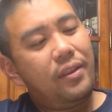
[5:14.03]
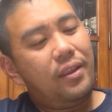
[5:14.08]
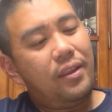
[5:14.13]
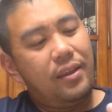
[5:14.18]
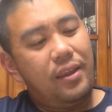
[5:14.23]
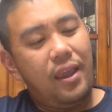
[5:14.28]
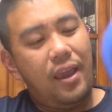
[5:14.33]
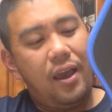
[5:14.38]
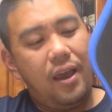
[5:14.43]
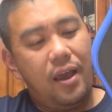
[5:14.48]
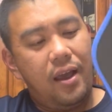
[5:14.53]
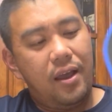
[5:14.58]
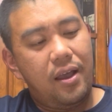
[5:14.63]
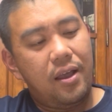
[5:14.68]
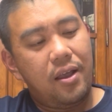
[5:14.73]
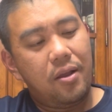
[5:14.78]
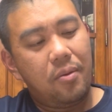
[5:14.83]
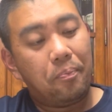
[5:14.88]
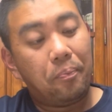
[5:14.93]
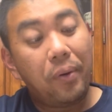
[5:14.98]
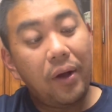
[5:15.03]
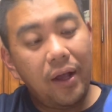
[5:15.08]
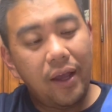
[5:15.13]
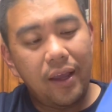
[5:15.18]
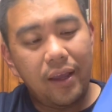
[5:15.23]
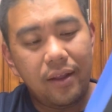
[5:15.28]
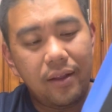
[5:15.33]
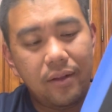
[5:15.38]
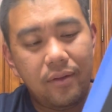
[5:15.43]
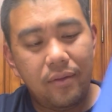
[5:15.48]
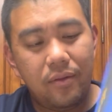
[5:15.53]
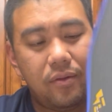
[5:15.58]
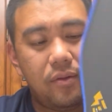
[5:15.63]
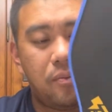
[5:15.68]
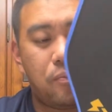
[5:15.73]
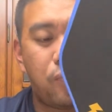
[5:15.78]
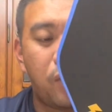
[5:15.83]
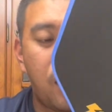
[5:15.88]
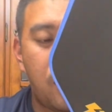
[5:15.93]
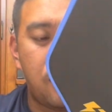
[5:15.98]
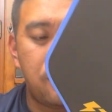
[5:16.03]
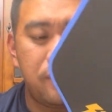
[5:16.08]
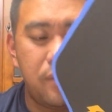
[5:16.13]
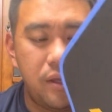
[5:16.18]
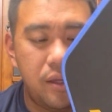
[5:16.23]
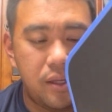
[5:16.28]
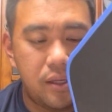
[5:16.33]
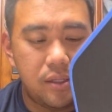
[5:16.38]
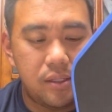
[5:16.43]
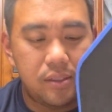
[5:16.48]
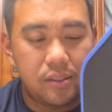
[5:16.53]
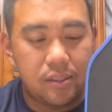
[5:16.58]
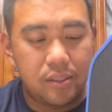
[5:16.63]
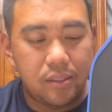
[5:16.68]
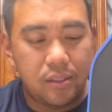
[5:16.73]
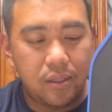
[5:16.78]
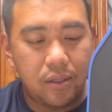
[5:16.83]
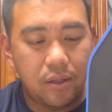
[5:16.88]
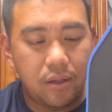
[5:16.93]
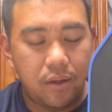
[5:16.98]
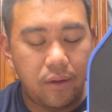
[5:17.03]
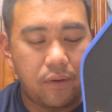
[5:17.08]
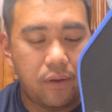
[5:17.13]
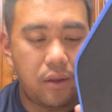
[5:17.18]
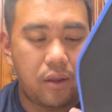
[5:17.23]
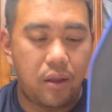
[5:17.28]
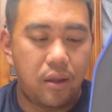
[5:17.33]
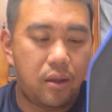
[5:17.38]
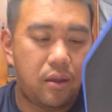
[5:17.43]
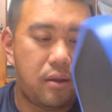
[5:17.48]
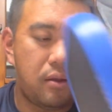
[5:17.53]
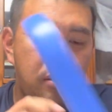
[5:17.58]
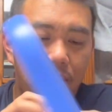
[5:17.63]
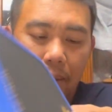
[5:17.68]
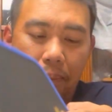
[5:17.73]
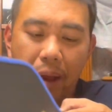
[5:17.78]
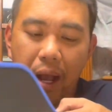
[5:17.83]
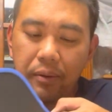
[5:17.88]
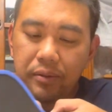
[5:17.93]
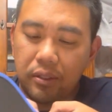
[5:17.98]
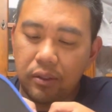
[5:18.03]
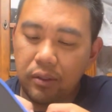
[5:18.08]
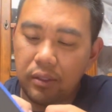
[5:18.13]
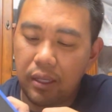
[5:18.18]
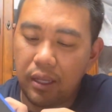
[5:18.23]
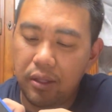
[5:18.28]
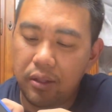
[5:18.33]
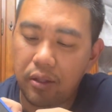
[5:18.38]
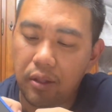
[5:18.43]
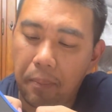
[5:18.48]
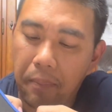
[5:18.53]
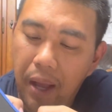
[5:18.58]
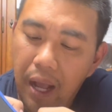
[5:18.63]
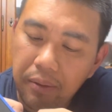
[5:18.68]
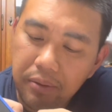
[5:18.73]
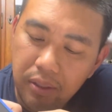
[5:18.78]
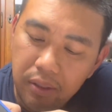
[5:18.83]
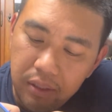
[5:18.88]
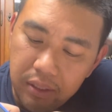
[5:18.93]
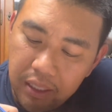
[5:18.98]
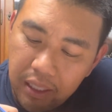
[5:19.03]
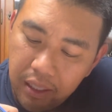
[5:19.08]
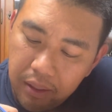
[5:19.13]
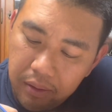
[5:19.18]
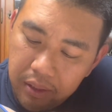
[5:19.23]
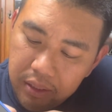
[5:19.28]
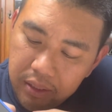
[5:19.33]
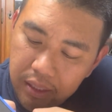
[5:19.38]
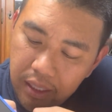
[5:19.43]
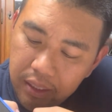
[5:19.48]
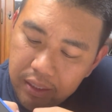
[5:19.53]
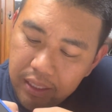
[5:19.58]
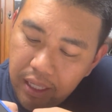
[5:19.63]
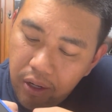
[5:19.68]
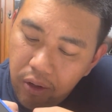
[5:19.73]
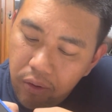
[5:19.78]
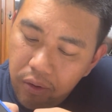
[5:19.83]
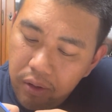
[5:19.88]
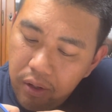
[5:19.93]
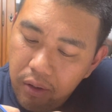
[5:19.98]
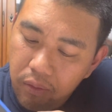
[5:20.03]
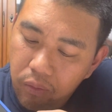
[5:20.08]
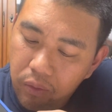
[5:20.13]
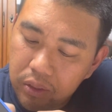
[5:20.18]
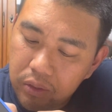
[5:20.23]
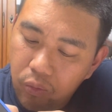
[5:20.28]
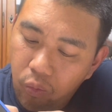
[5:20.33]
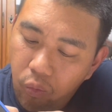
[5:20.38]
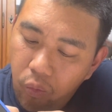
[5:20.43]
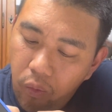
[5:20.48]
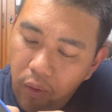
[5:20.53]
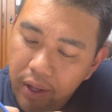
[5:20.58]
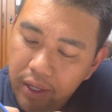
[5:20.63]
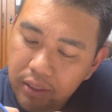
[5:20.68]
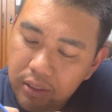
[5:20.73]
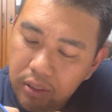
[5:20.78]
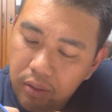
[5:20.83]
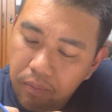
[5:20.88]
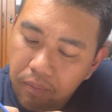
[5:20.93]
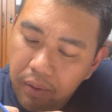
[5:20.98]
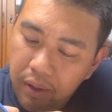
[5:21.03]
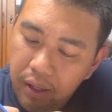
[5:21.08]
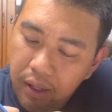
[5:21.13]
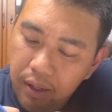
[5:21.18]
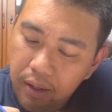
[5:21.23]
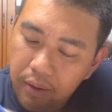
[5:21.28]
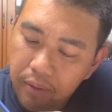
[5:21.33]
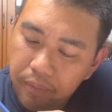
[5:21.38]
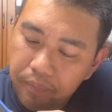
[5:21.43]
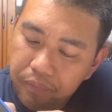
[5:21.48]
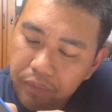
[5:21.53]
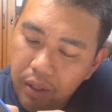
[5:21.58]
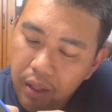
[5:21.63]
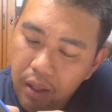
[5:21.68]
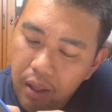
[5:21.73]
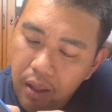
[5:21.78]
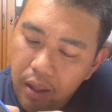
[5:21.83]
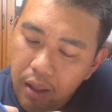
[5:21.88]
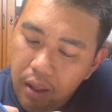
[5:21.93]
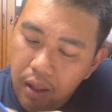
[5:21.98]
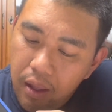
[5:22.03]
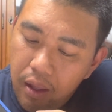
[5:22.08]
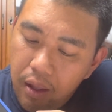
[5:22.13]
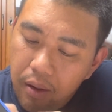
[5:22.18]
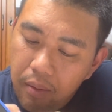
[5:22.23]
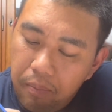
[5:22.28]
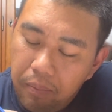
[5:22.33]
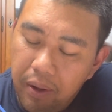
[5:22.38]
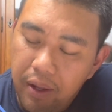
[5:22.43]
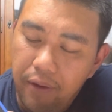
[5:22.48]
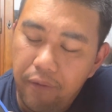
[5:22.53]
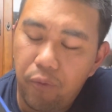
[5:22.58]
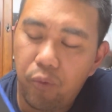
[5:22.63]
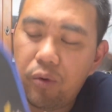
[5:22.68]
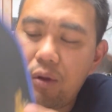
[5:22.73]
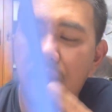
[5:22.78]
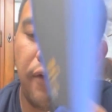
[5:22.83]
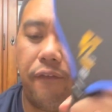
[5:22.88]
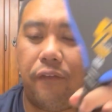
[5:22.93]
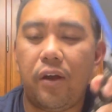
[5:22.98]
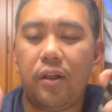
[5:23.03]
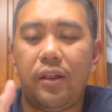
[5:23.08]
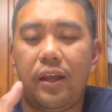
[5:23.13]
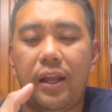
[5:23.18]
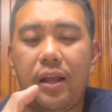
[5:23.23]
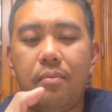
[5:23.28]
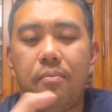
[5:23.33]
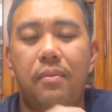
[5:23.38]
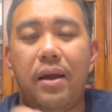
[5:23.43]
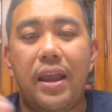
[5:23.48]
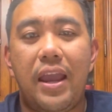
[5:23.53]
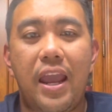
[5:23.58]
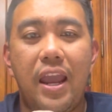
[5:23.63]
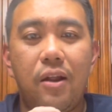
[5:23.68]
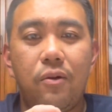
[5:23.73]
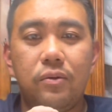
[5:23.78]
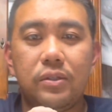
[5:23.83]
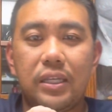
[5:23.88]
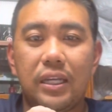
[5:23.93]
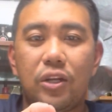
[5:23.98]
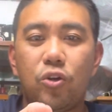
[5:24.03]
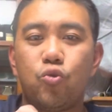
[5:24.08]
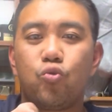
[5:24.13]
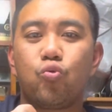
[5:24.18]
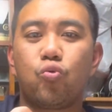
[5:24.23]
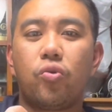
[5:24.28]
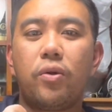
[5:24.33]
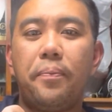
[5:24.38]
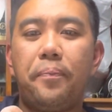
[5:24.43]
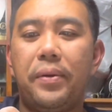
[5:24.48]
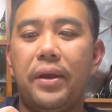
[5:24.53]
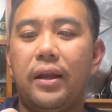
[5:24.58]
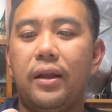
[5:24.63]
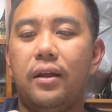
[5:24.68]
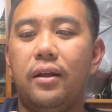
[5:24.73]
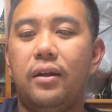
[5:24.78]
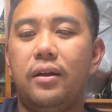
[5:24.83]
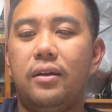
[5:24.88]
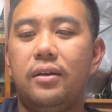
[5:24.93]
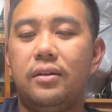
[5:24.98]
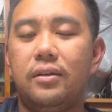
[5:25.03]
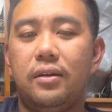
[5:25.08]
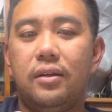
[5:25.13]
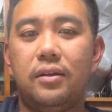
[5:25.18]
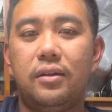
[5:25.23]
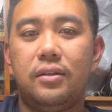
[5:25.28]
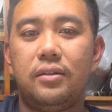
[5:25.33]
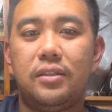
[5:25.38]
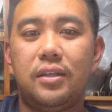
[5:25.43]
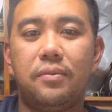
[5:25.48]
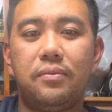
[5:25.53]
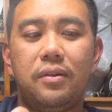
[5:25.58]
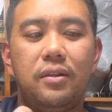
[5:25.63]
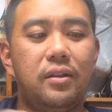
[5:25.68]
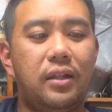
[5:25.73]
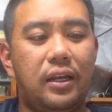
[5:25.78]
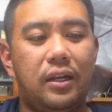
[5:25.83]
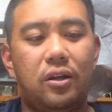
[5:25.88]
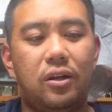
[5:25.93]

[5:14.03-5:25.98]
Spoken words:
yeah. But problem is, either the popsicle sticks I ordered was way too big, but it really felt like my hand was like gripping something like